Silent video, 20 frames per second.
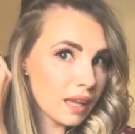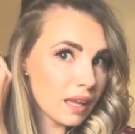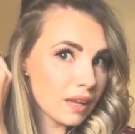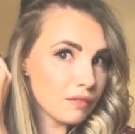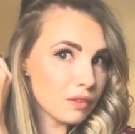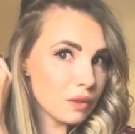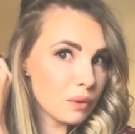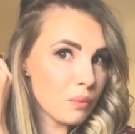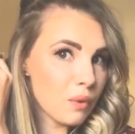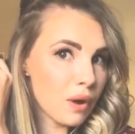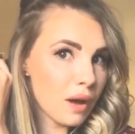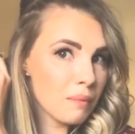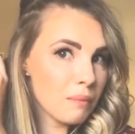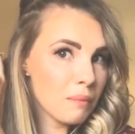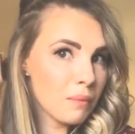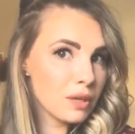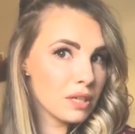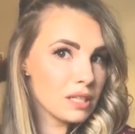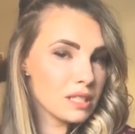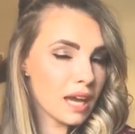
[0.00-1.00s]
If you want
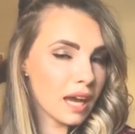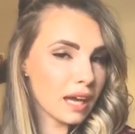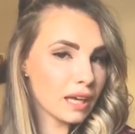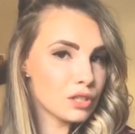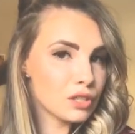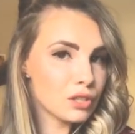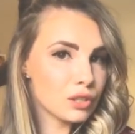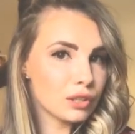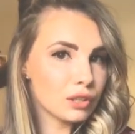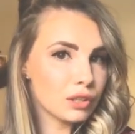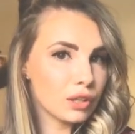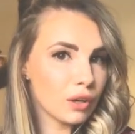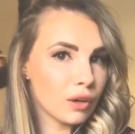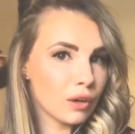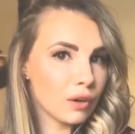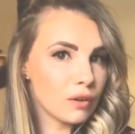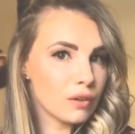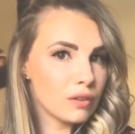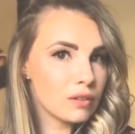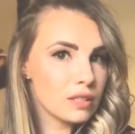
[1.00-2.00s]
more textured
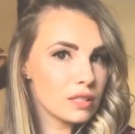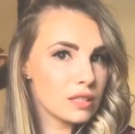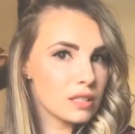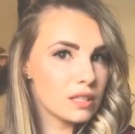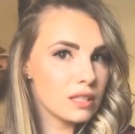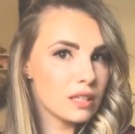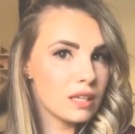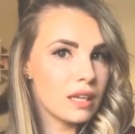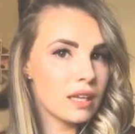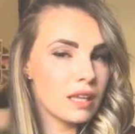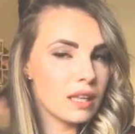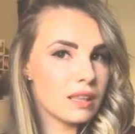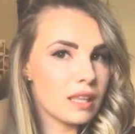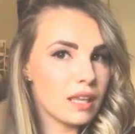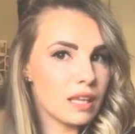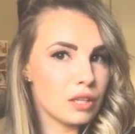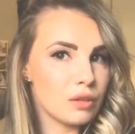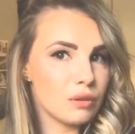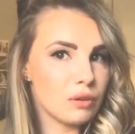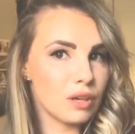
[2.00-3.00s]
curls,
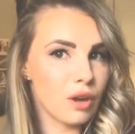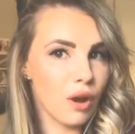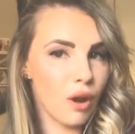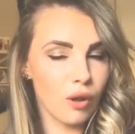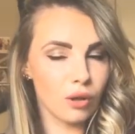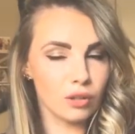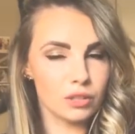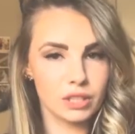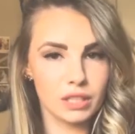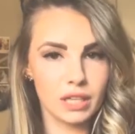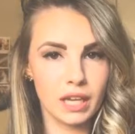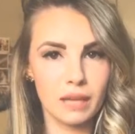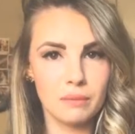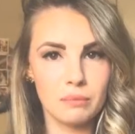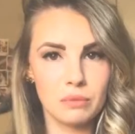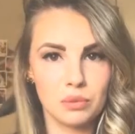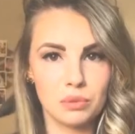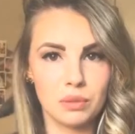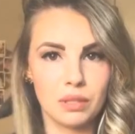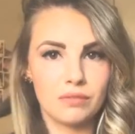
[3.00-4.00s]
then you can alternate
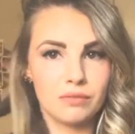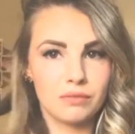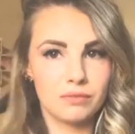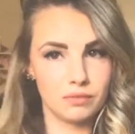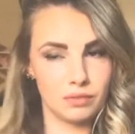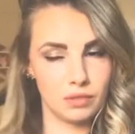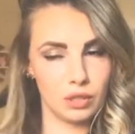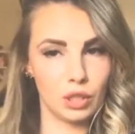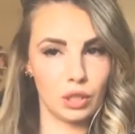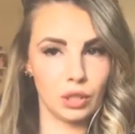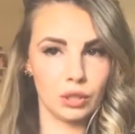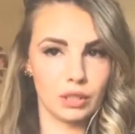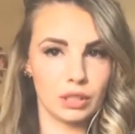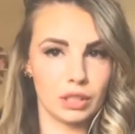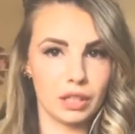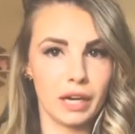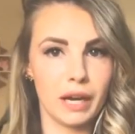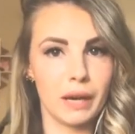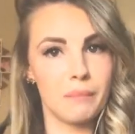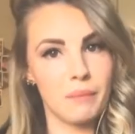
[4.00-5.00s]
between curling
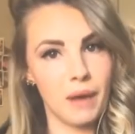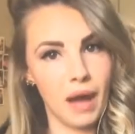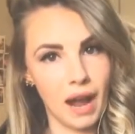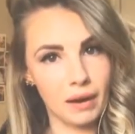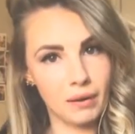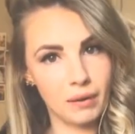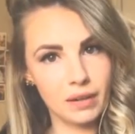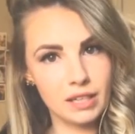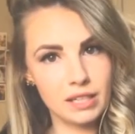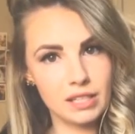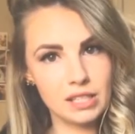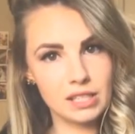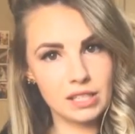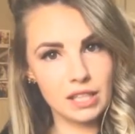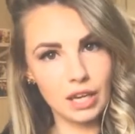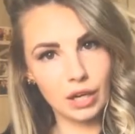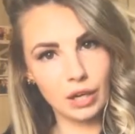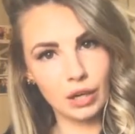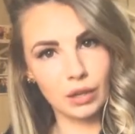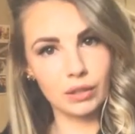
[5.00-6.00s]
your hair backwards
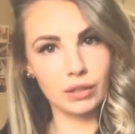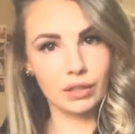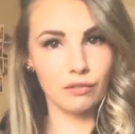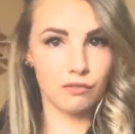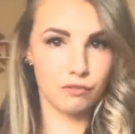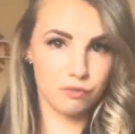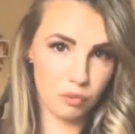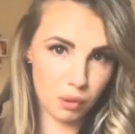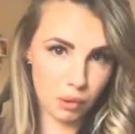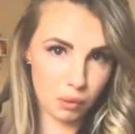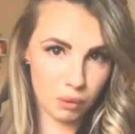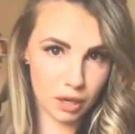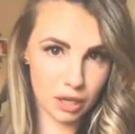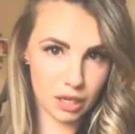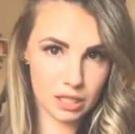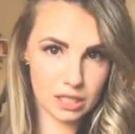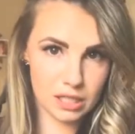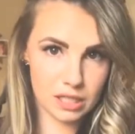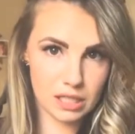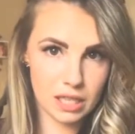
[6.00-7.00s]
and curling
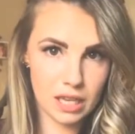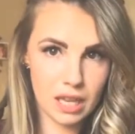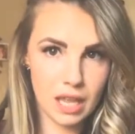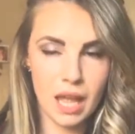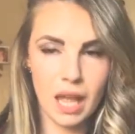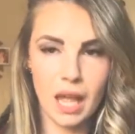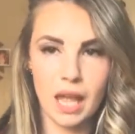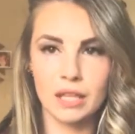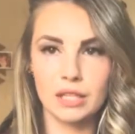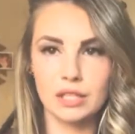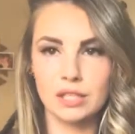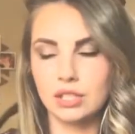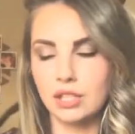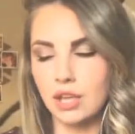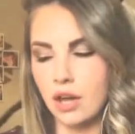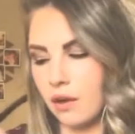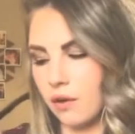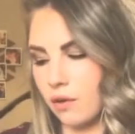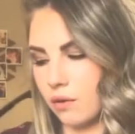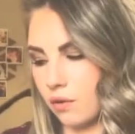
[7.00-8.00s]
forwards. And
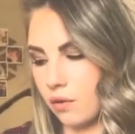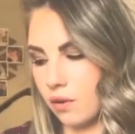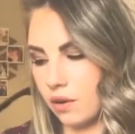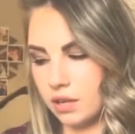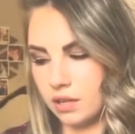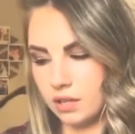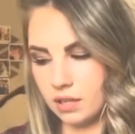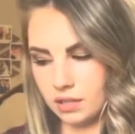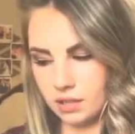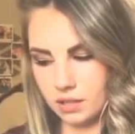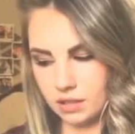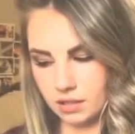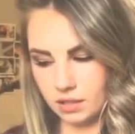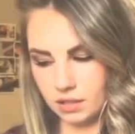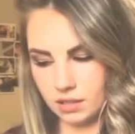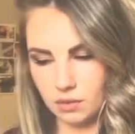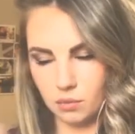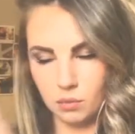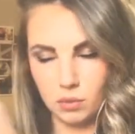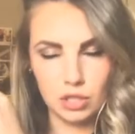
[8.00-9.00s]
so
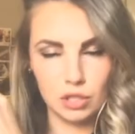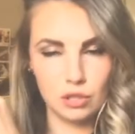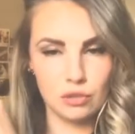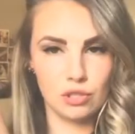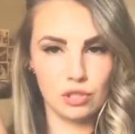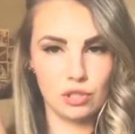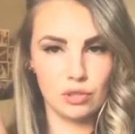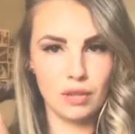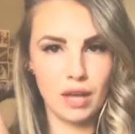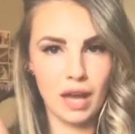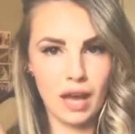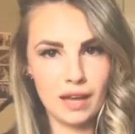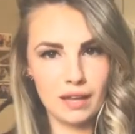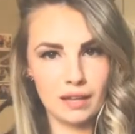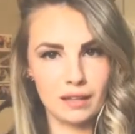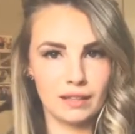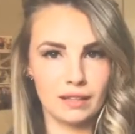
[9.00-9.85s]
when you do that,